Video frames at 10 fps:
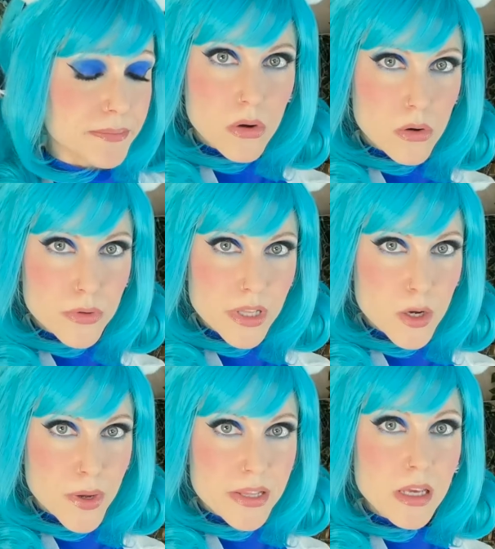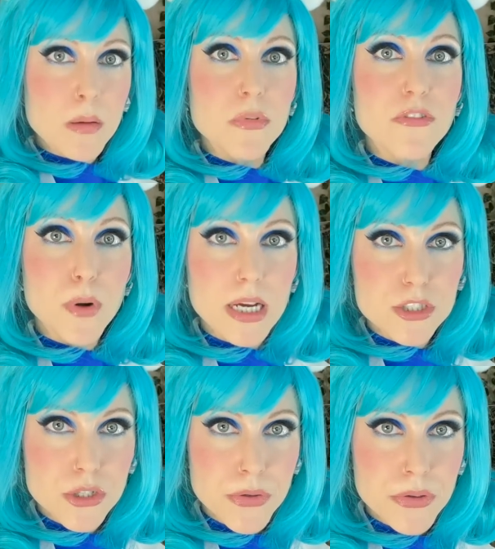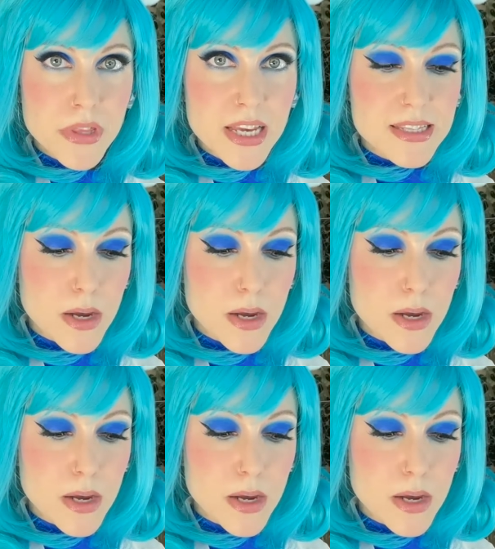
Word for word: Oh, really quickly, before I show you this,